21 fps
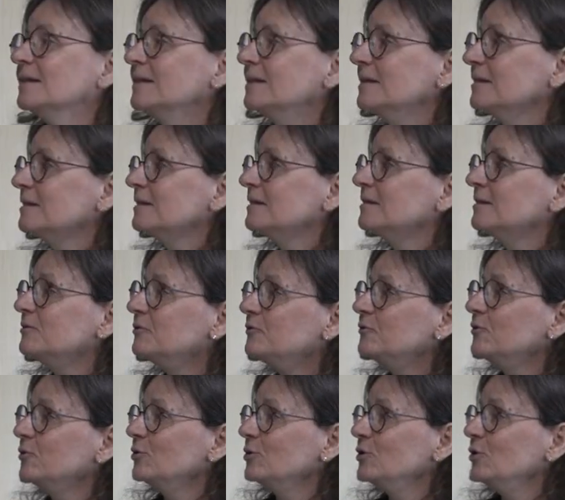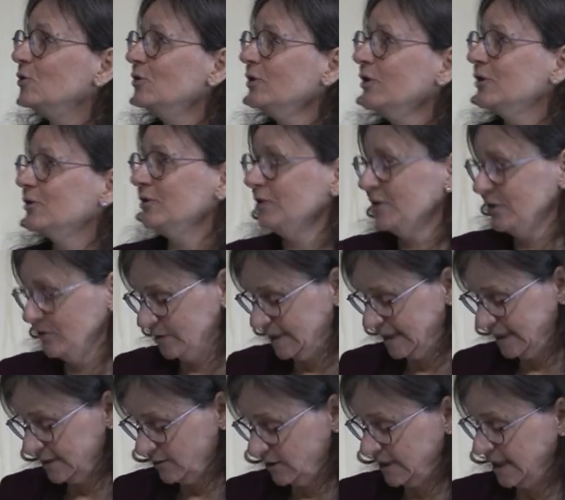uh, for longer, you
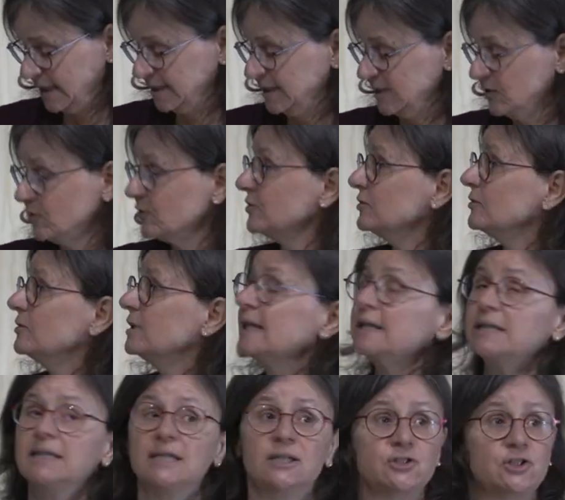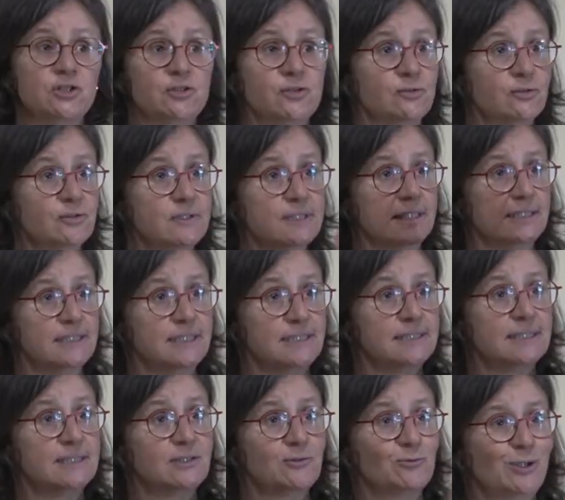need an additional energy source, and
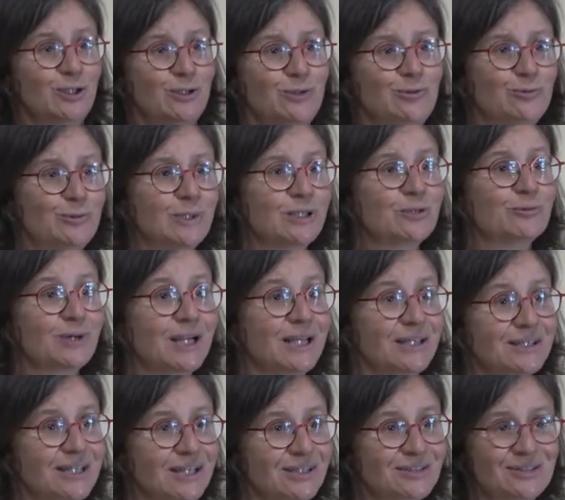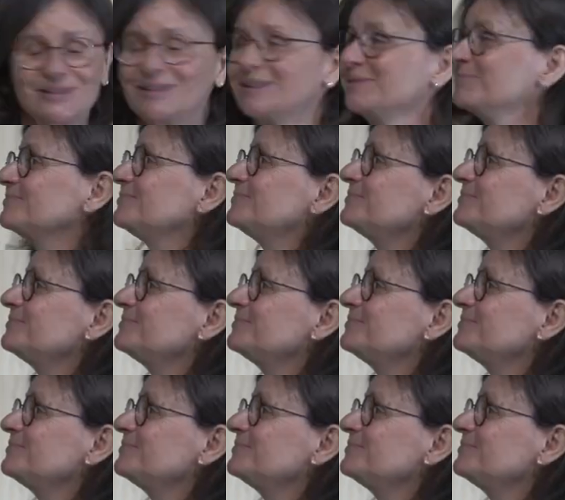this is where you were right, actually.